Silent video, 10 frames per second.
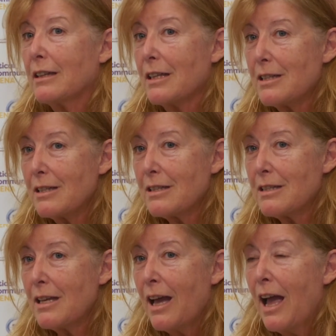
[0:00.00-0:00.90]
this
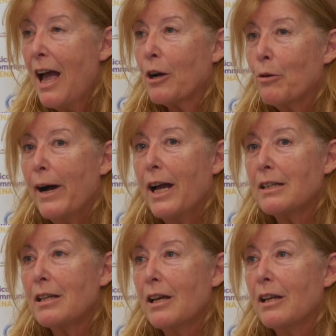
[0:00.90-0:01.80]
is
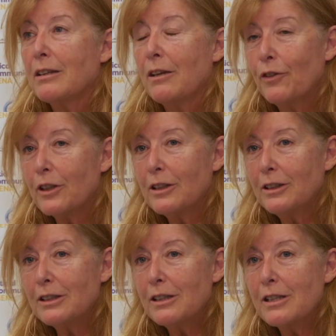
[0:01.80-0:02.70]
quite
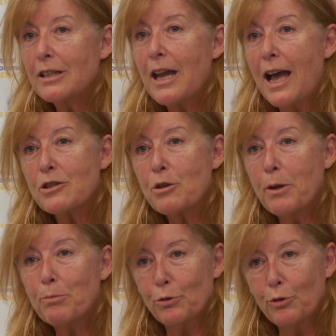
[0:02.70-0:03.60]
difficult and it has to
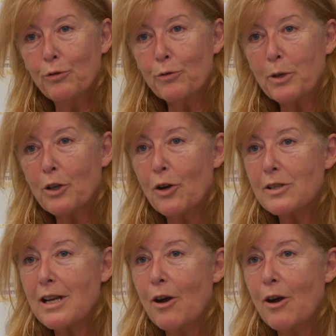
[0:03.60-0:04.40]
be proven because